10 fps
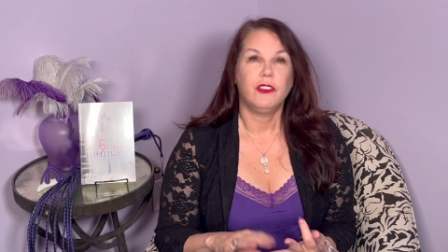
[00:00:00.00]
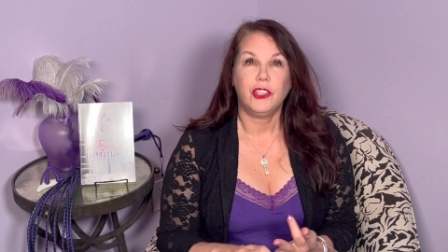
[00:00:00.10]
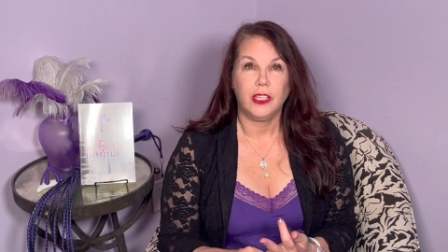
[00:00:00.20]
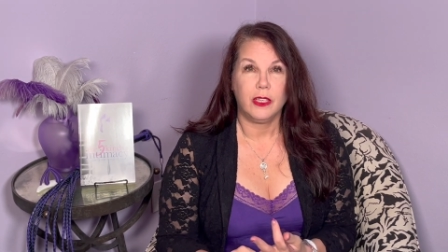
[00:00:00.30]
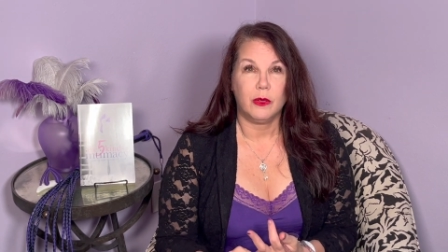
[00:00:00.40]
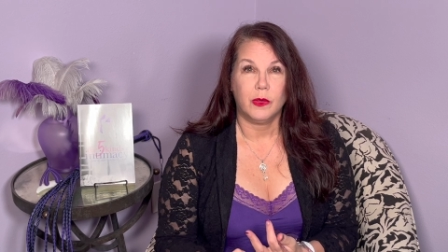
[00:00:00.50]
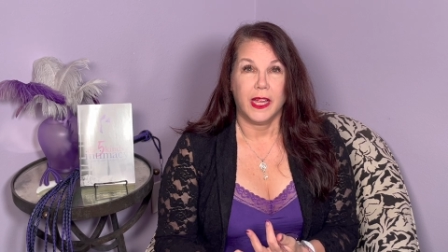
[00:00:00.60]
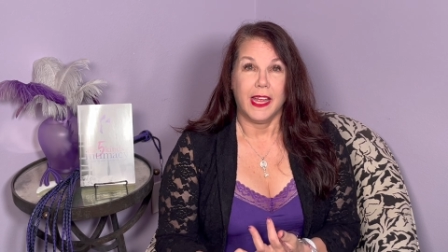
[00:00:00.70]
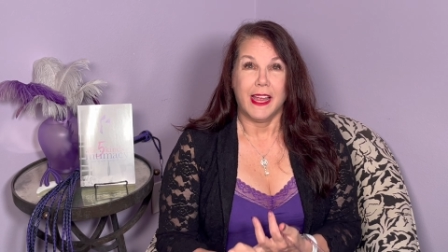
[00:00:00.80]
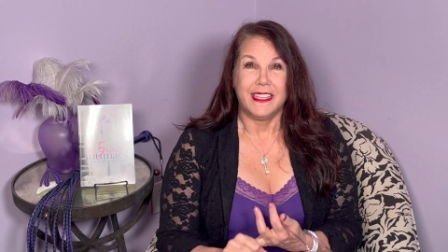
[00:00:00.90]
Two,
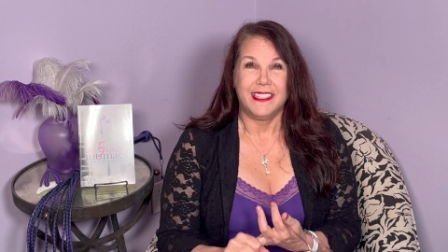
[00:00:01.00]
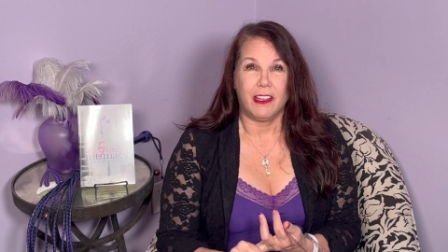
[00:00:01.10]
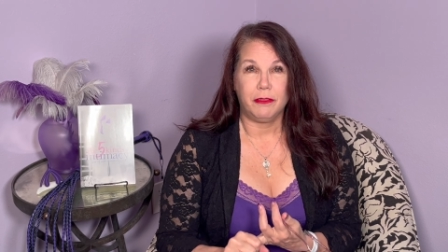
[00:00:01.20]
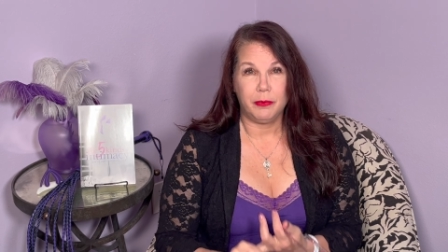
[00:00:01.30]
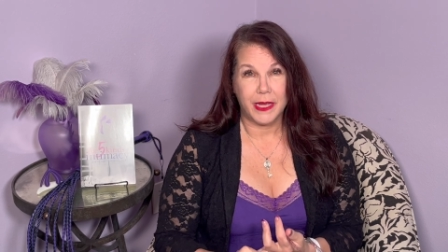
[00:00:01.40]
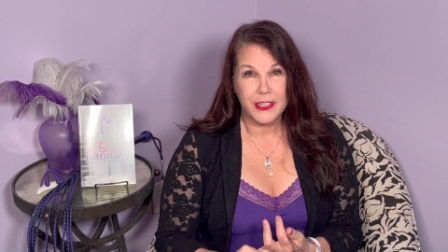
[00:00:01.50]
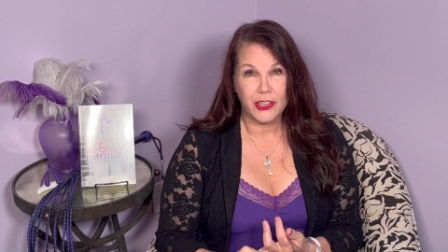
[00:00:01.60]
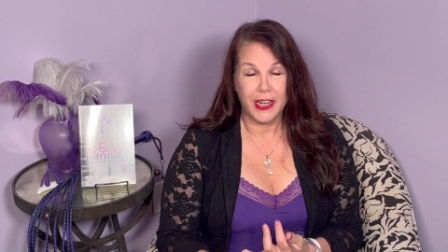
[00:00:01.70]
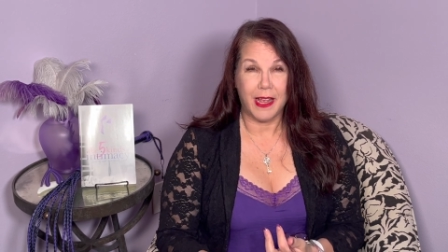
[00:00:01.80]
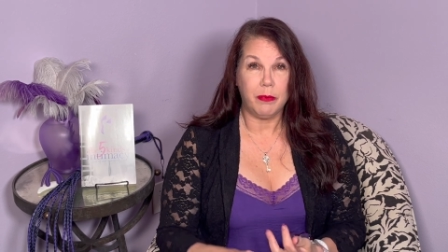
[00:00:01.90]

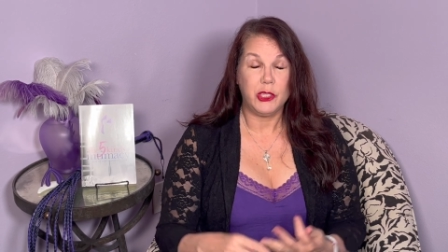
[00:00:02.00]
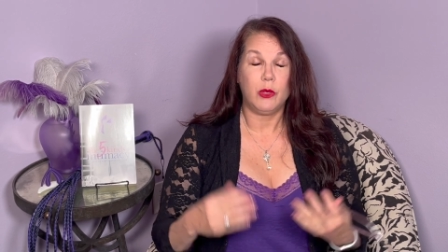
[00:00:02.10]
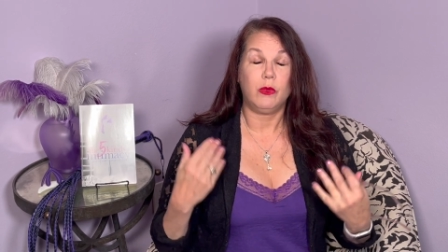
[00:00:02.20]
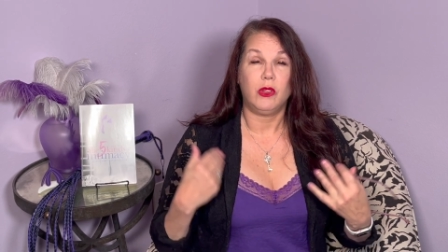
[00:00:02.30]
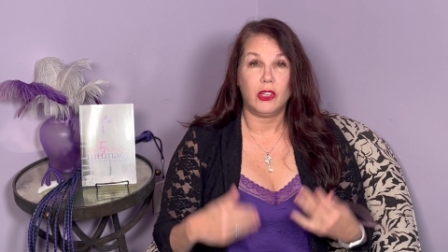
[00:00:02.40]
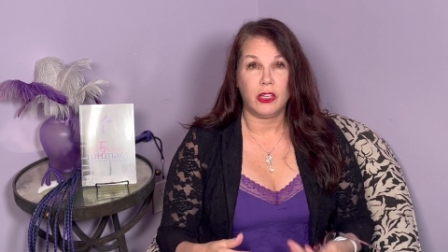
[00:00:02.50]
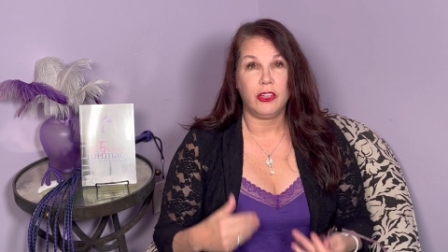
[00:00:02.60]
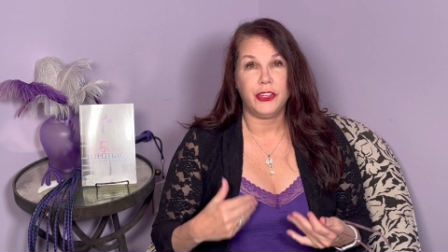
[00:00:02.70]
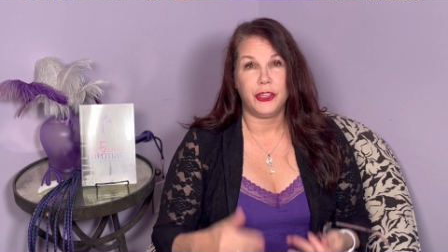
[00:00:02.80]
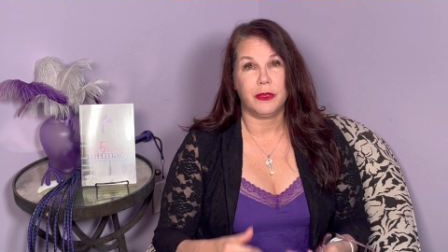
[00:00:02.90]
self-pleasure helps you
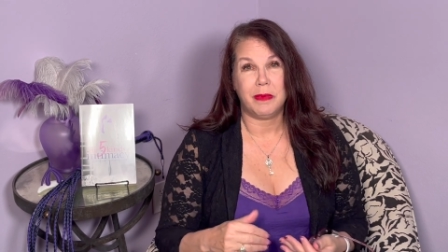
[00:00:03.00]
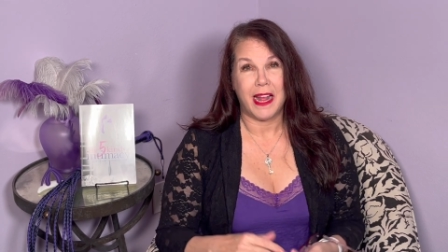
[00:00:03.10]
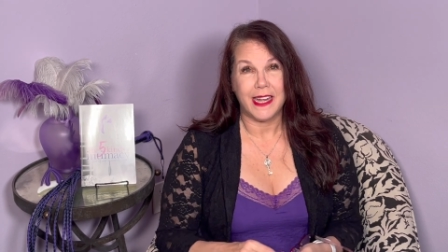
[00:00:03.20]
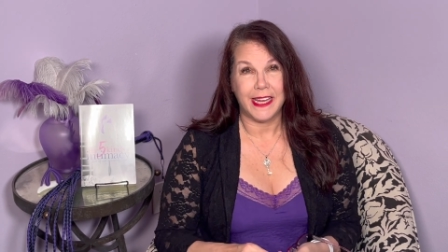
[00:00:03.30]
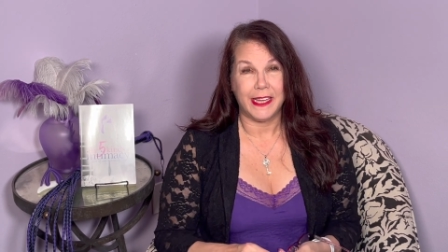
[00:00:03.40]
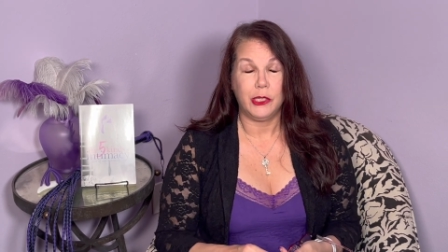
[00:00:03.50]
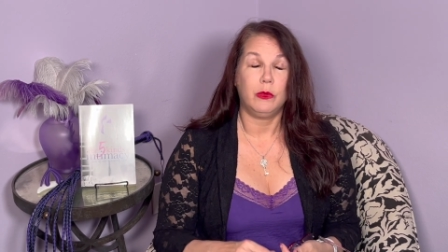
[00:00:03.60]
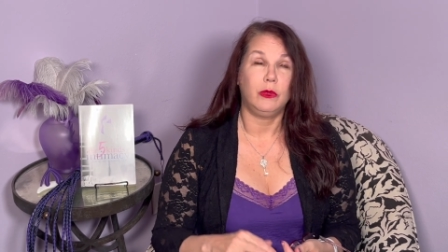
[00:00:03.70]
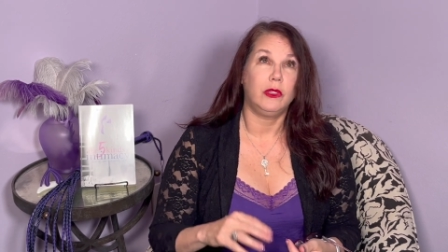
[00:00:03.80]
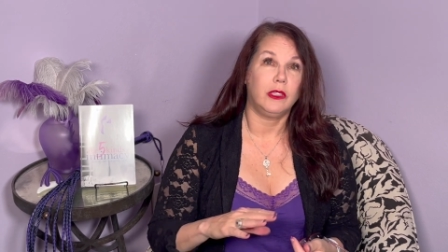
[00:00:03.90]
learn your body.
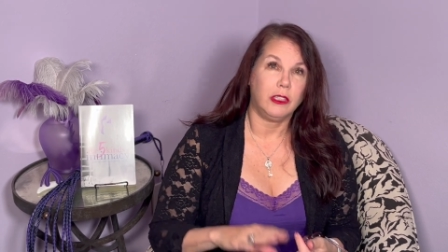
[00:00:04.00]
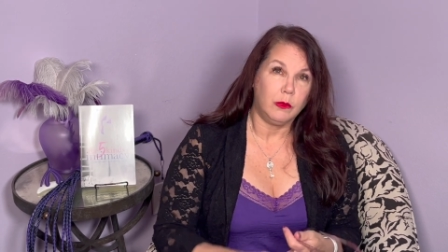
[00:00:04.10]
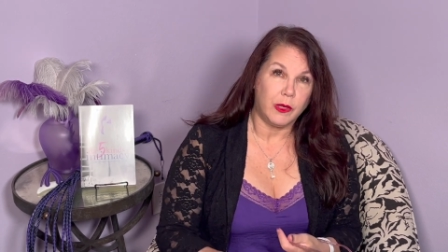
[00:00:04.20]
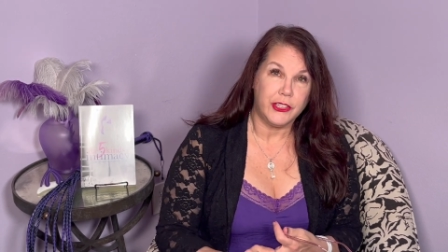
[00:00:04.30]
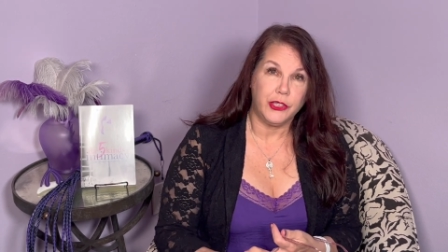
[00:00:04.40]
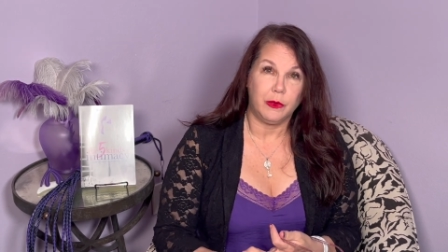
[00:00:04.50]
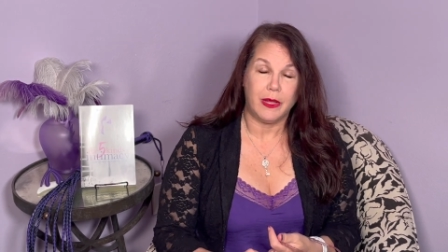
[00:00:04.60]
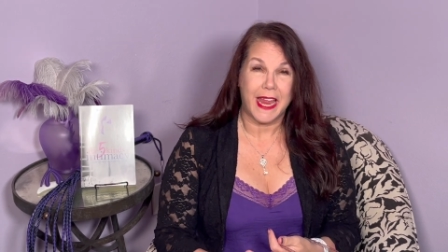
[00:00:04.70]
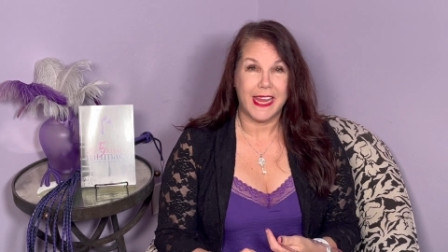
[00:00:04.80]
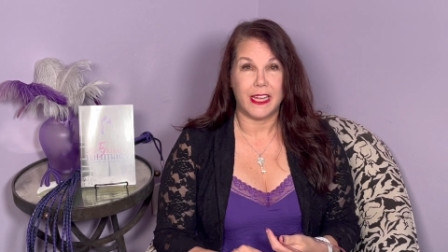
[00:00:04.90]
You learn what you
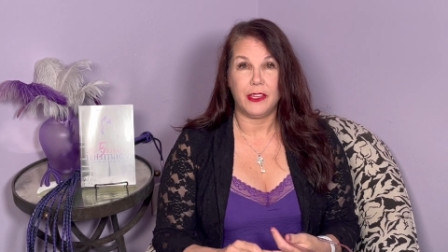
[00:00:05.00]
like.